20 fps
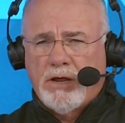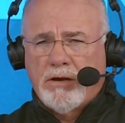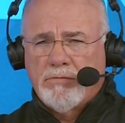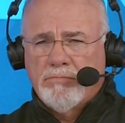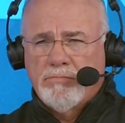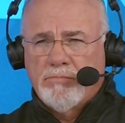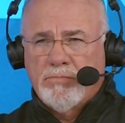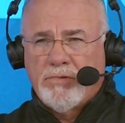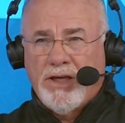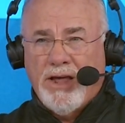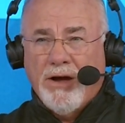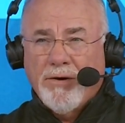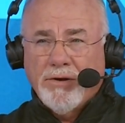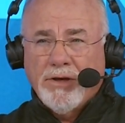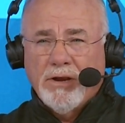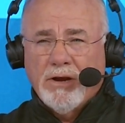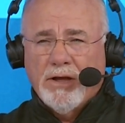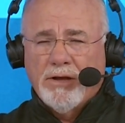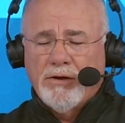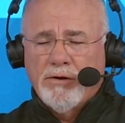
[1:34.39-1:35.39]
and
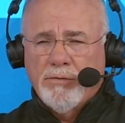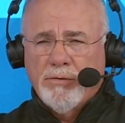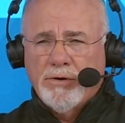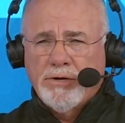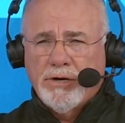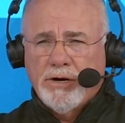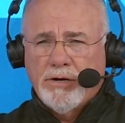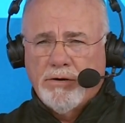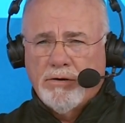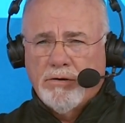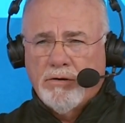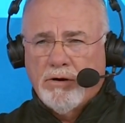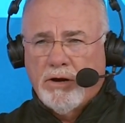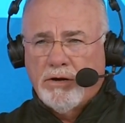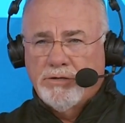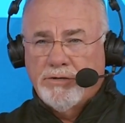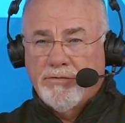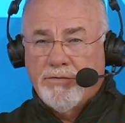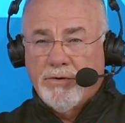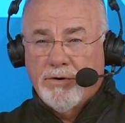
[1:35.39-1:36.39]
calculate your retained
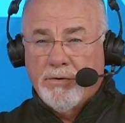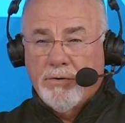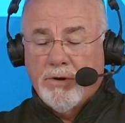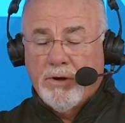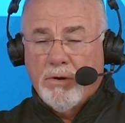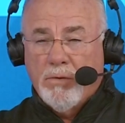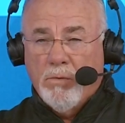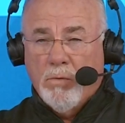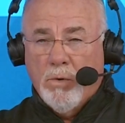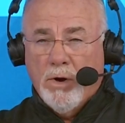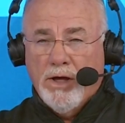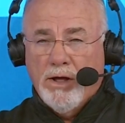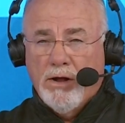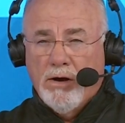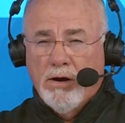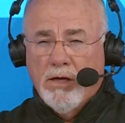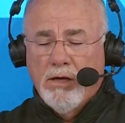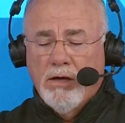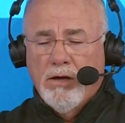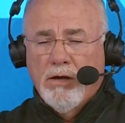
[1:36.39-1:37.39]
earnings if you're doing it
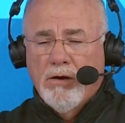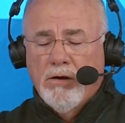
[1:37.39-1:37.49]
well